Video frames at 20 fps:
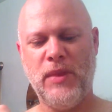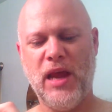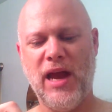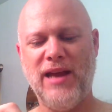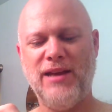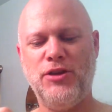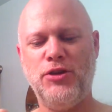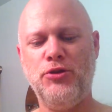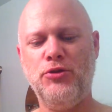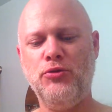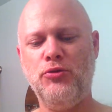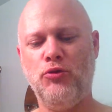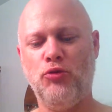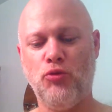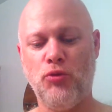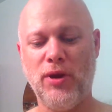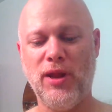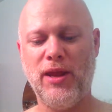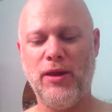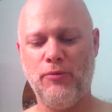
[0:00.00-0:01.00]
I do
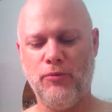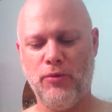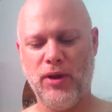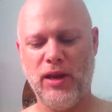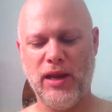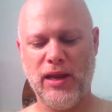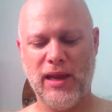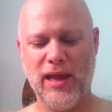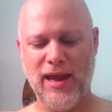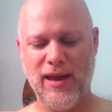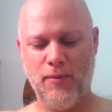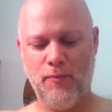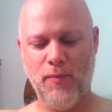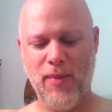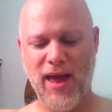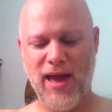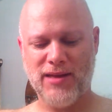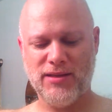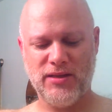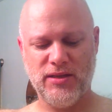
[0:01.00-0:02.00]
really like
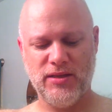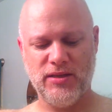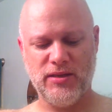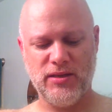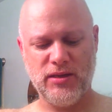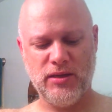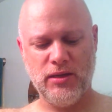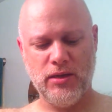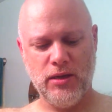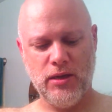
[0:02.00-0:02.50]
Max's